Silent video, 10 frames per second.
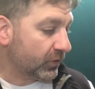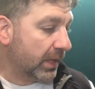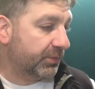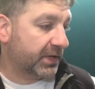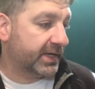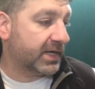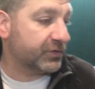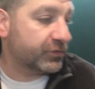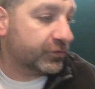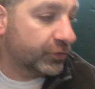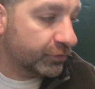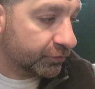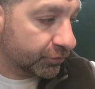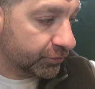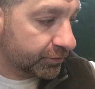I, was, I got two
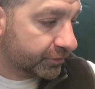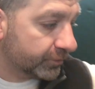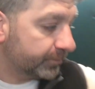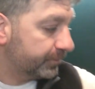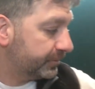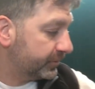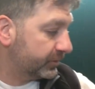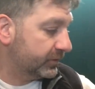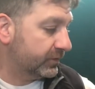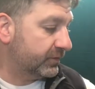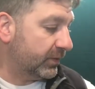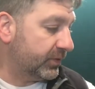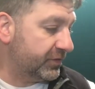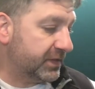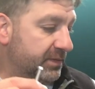screws that were
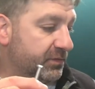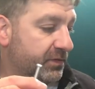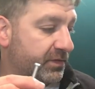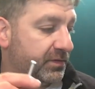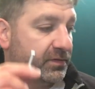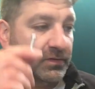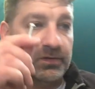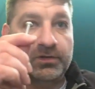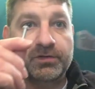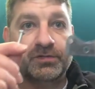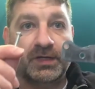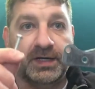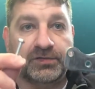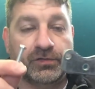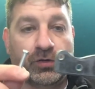the same uh,
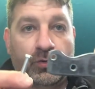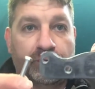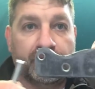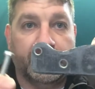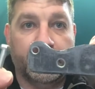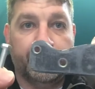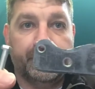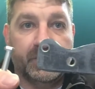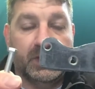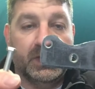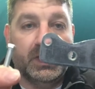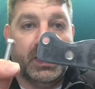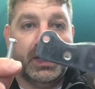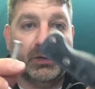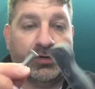size as the holes here,
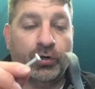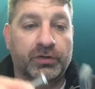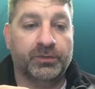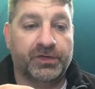and I was holding them